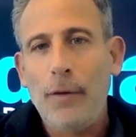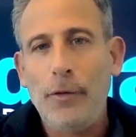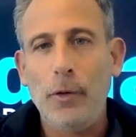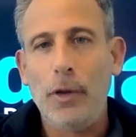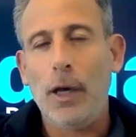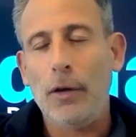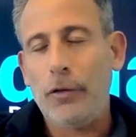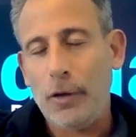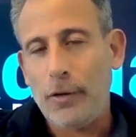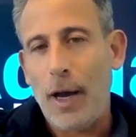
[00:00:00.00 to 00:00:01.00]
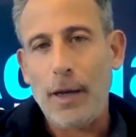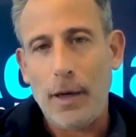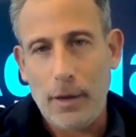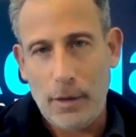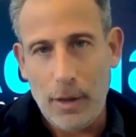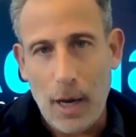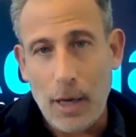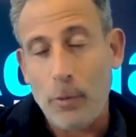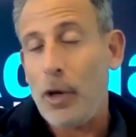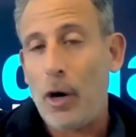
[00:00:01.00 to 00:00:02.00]
If you do the LLC, it's nine ninety
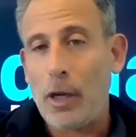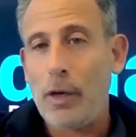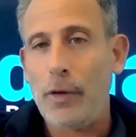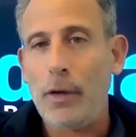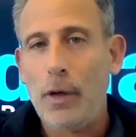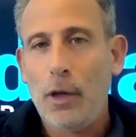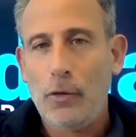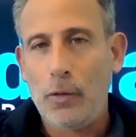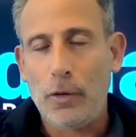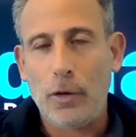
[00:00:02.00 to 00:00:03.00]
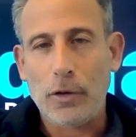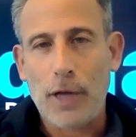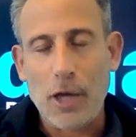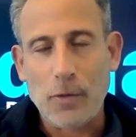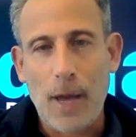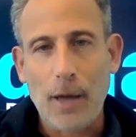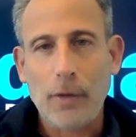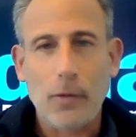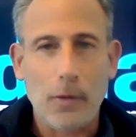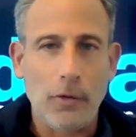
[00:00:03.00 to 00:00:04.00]
nine. dollars We are giving $200 cash
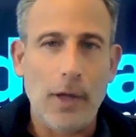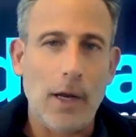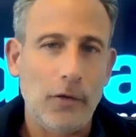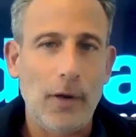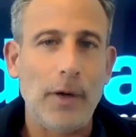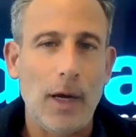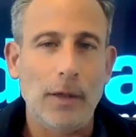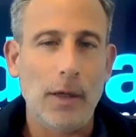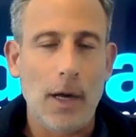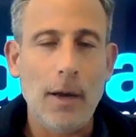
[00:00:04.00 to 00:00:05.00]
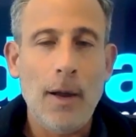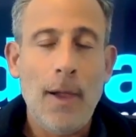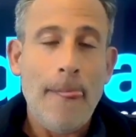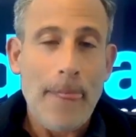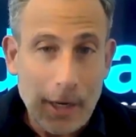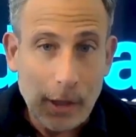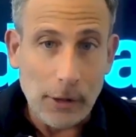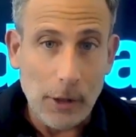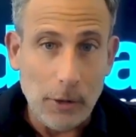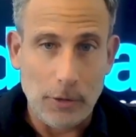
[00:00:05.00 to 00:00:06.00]
back. So it goes down to seven ninety nine. dollars That
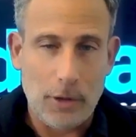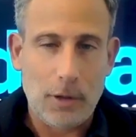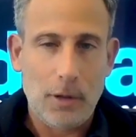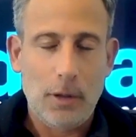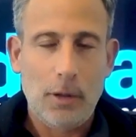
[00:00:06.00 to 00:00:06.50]
includes